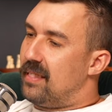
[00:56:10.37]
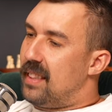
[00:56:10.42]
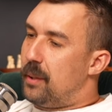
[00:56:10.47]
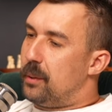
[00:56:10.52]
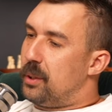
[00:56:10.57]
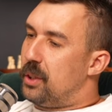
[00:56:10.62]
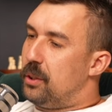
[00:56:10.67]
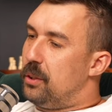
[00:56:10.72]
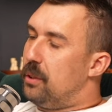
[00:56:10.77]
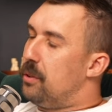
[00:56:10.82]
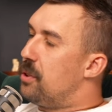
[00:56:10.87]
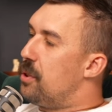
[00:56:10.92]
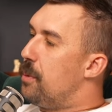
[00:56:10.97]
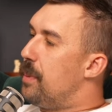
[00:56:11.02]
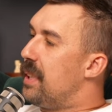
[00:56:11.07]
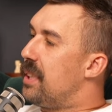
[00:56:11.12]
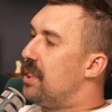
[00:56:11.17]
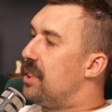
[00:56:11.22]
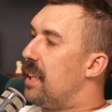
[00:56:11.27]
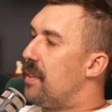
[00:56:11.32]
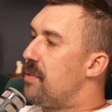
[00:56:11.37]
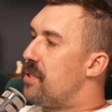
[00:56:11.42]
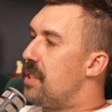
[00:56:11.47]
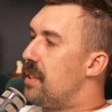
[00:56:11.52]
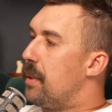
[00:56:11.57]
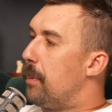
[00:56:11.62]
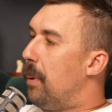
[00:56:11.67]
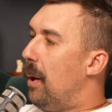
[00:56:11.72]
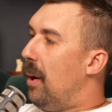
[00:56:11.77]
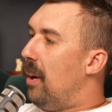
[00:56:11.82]
there was too too many chefs
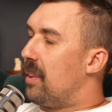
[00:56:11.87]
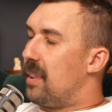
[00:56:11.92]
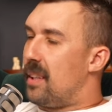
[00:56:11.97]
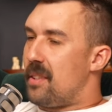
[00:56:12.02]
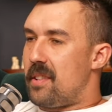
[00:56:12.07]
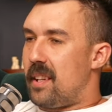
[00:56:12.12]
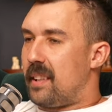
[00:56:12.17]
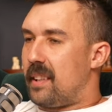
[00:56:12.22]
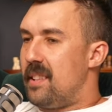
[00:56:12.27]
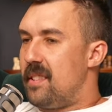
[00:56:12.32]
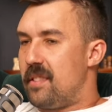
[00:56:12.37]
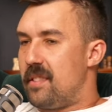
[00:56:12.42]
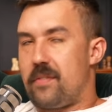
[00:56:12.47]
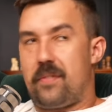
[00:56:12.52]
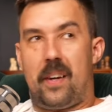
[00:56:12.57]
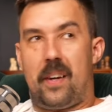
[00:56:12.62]
in the pot. And I was like, this is